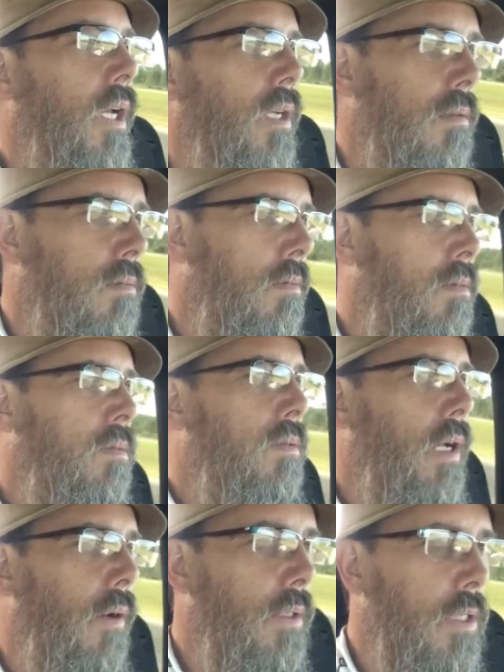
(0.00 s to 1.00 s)

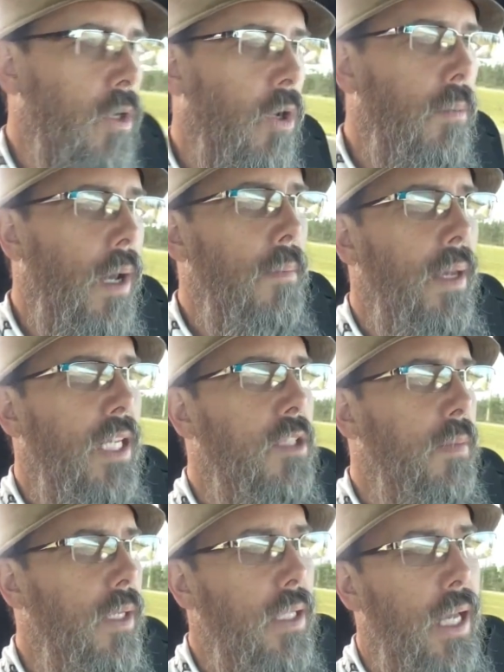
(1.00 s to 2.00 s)
I was told by
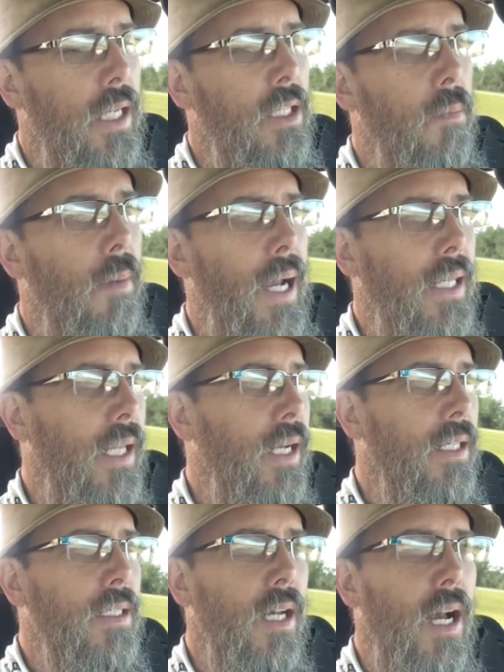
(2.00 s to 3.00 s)
management I had to go back
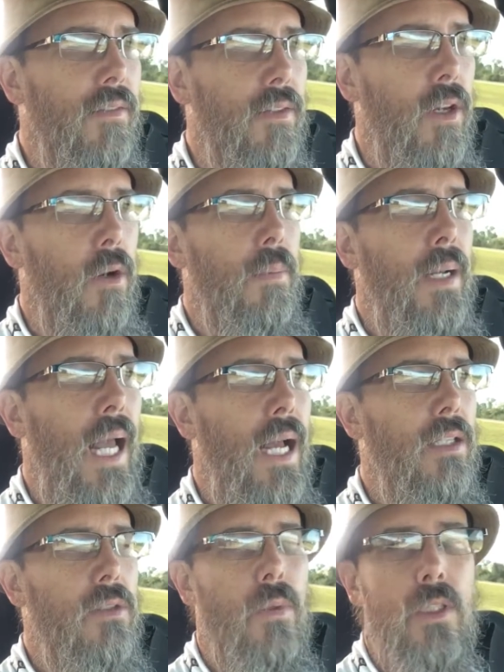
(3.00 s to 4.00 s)
there until after the open
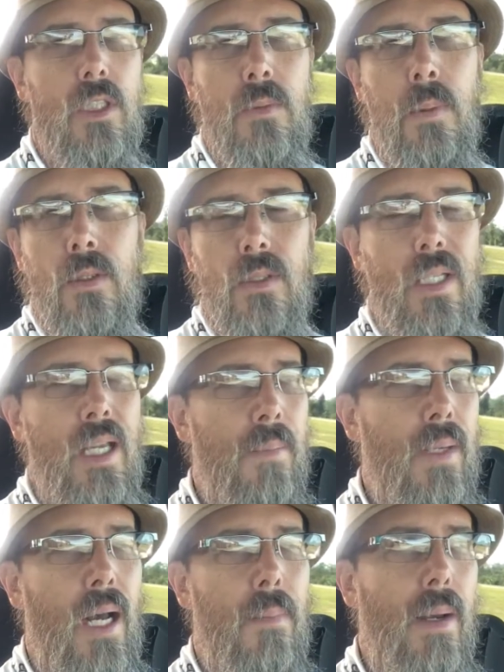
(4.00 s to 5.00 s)
house, which is supposedly
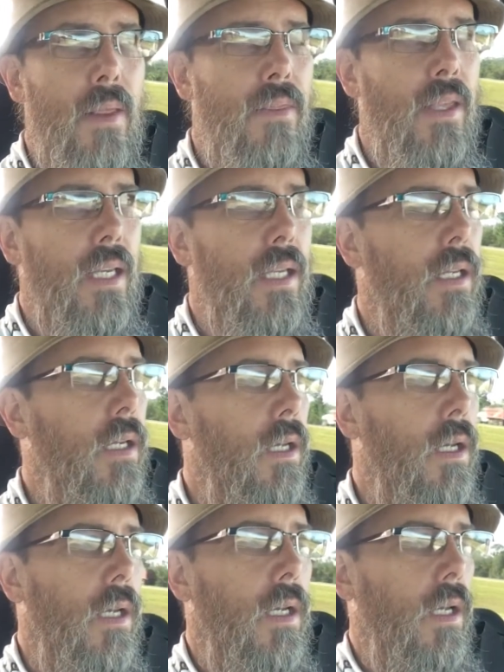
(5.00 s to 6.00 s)
coming up, I think.
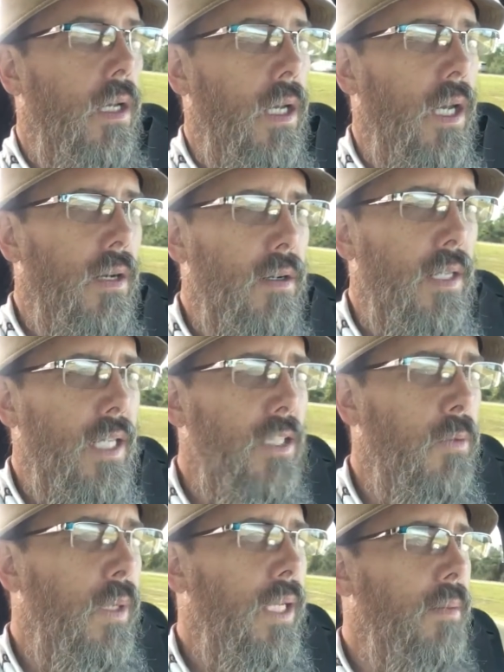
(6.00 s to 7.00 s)
I don't know, next
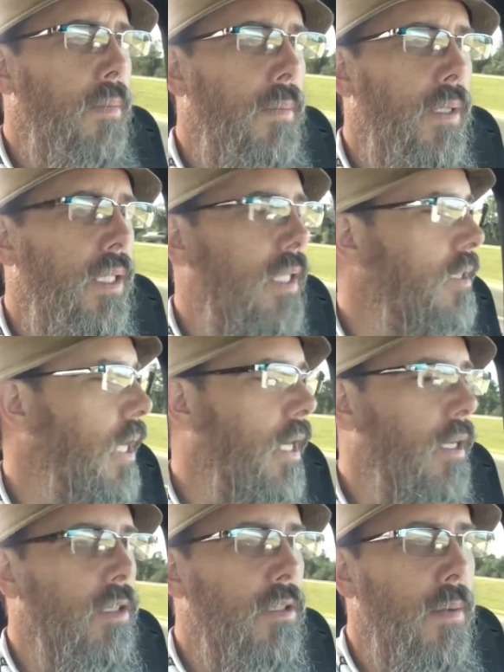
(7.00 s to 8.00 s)
week, maybe this, I
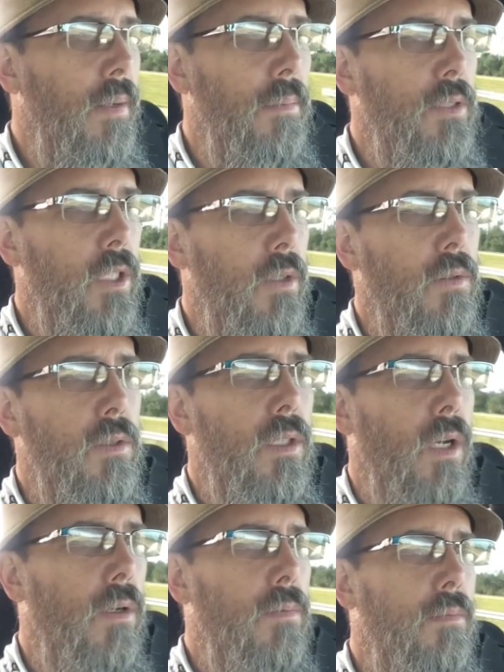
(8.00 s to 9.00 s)
don't know, it's coming up soon,
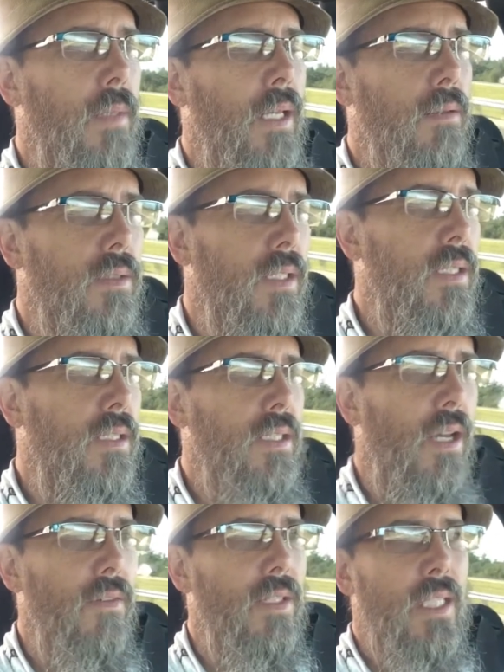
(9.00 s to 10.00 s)
so I think it was the
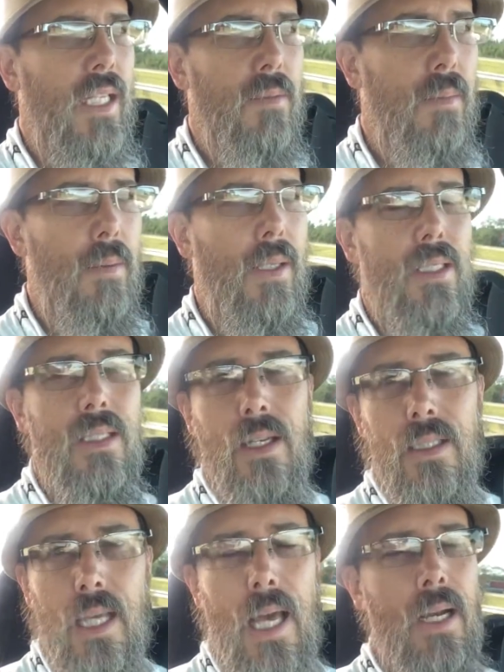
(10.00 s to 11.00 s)
17th, maybe something like
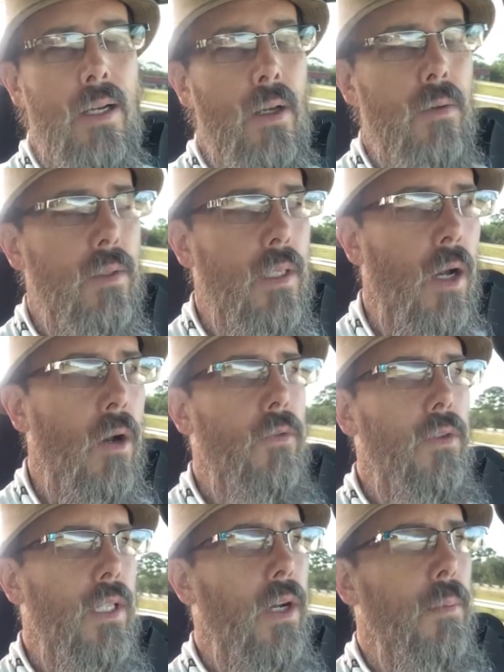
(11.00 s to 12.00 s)
that, I don't know. The,
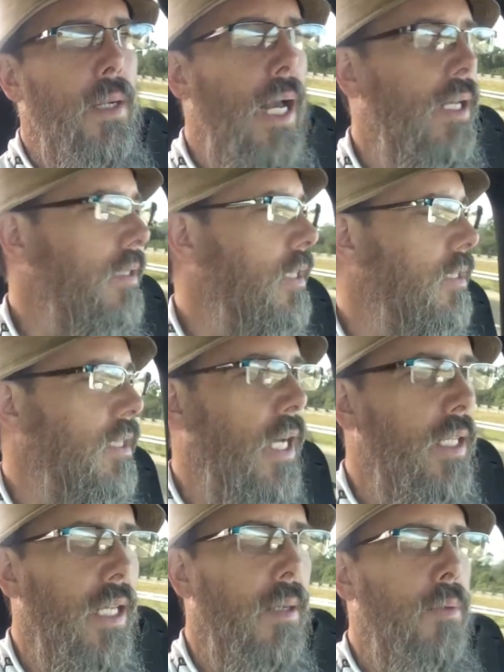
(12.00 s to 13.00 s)
hopefully the open house gets done,
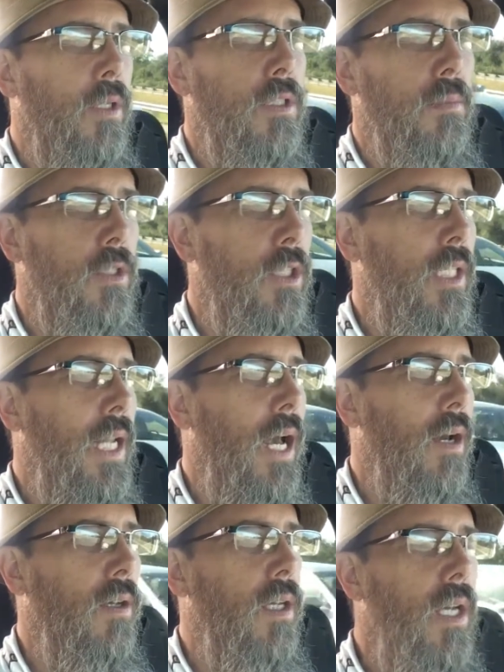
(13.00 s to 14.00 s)
they can push the machine
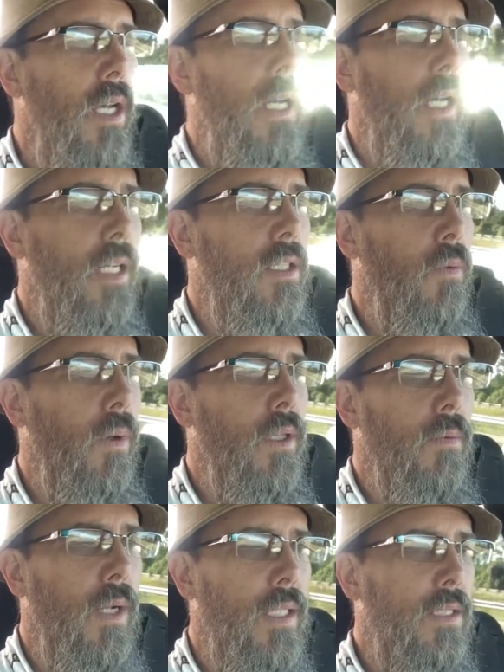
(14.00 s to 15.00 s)
out into where the
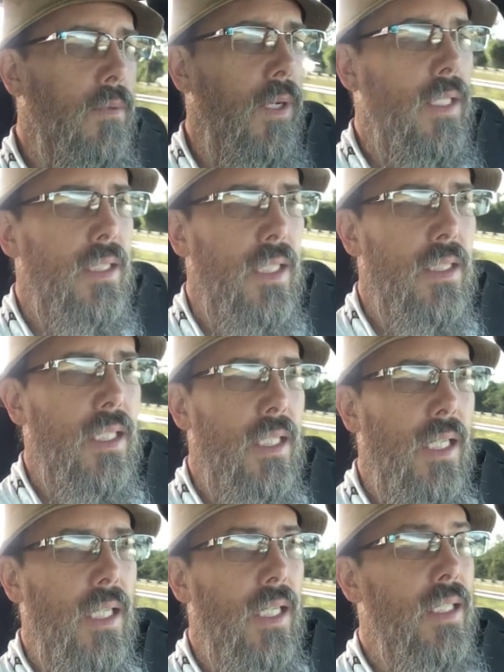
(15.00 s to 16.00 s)
rest of the residents can
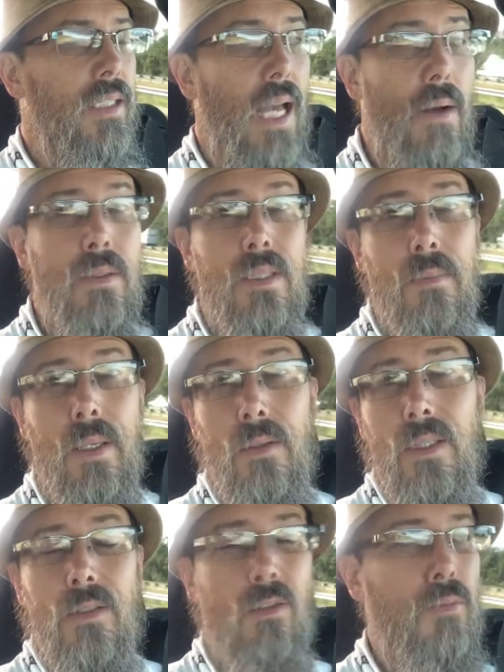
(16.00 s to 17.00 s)
get it, because that was the main
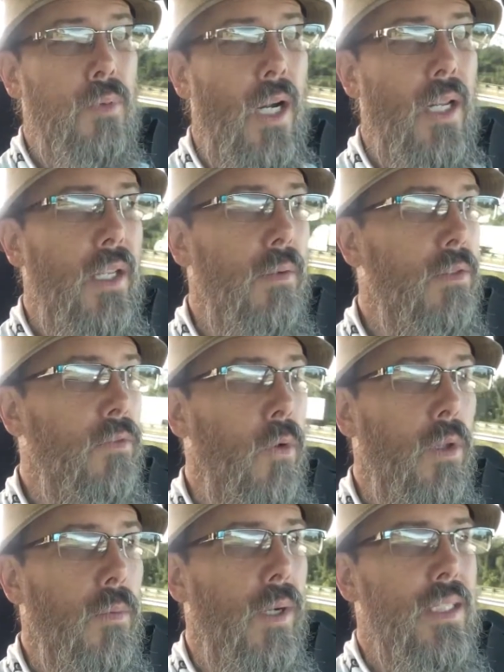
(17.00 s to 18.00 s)
reason it was brought in there, was for
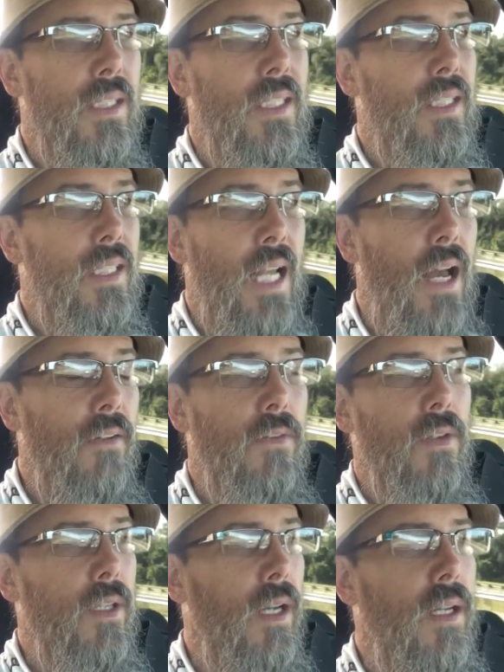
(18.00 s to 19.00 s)
the residents, not for
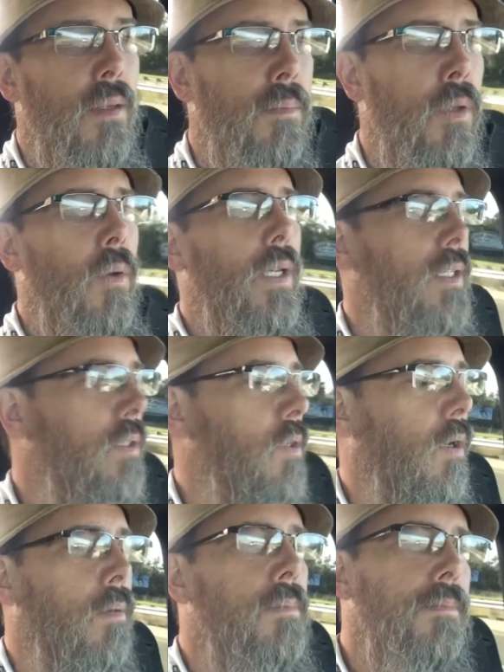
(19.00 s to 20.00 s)
the employees, so